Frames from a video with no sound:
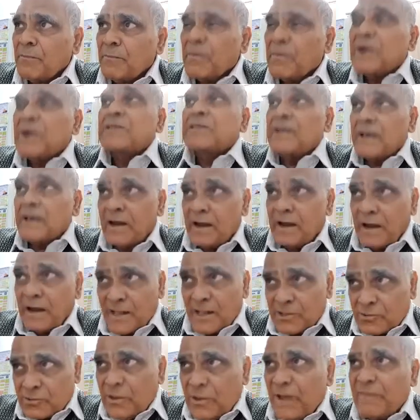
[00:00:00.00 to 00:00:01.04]
But they are
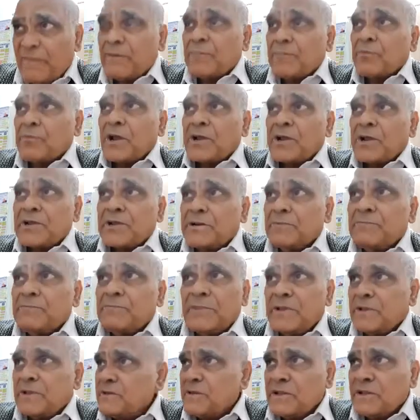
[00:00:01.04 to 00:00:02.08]
also having potassium.
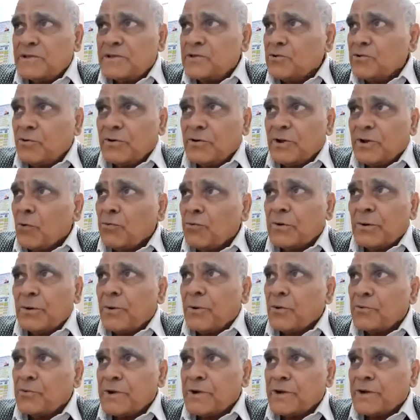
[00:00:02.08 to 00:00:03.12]
There's no doubt
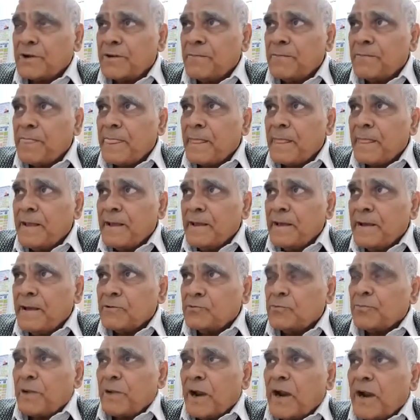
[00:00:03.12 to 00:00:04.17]
about it.
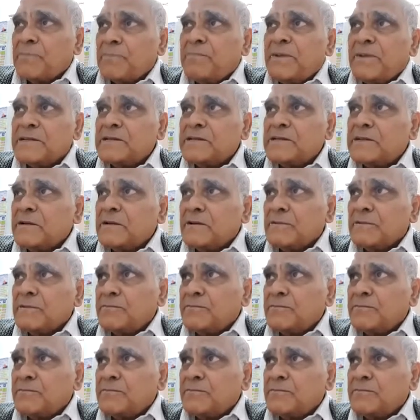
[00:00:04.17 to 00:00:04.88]
So plant-based